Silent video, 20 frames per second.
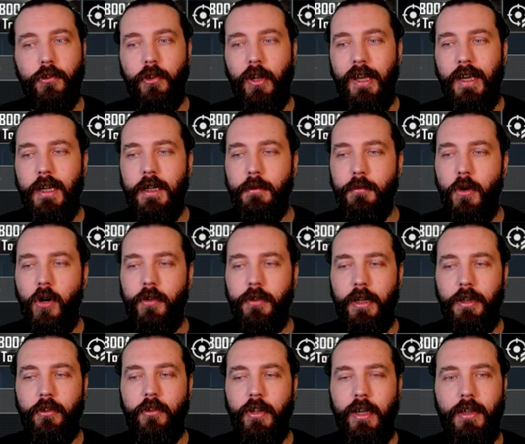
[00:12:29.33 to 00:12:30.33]
so A1,
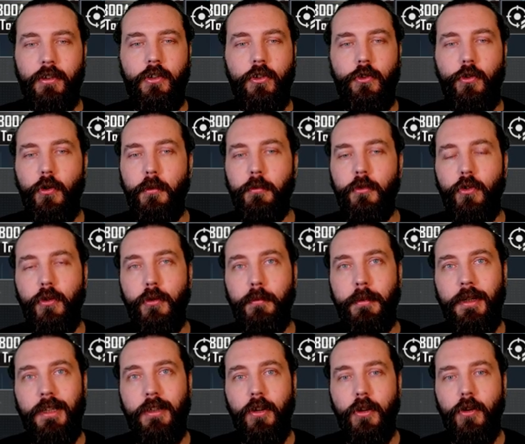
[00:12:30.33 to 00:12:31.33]
that's the anti-ship
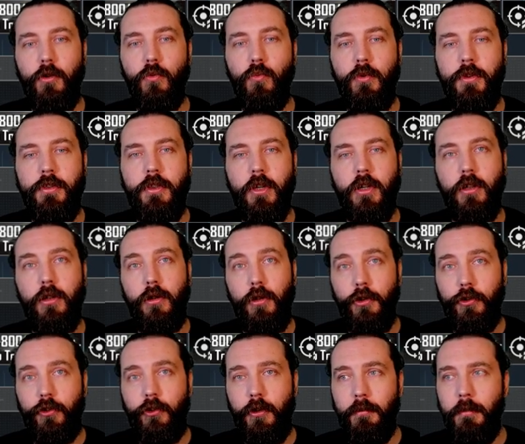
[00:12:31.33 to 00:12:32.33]
torpedo with the
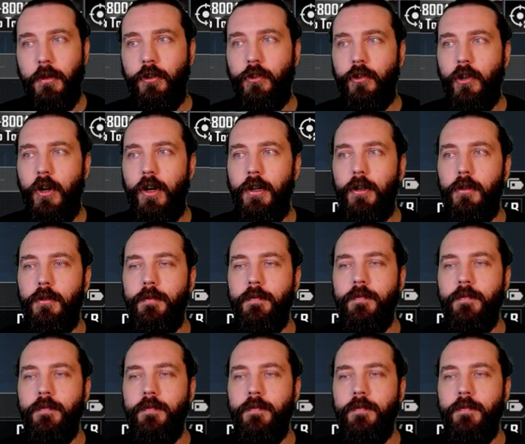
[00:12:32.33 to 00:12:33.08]
cluster missile.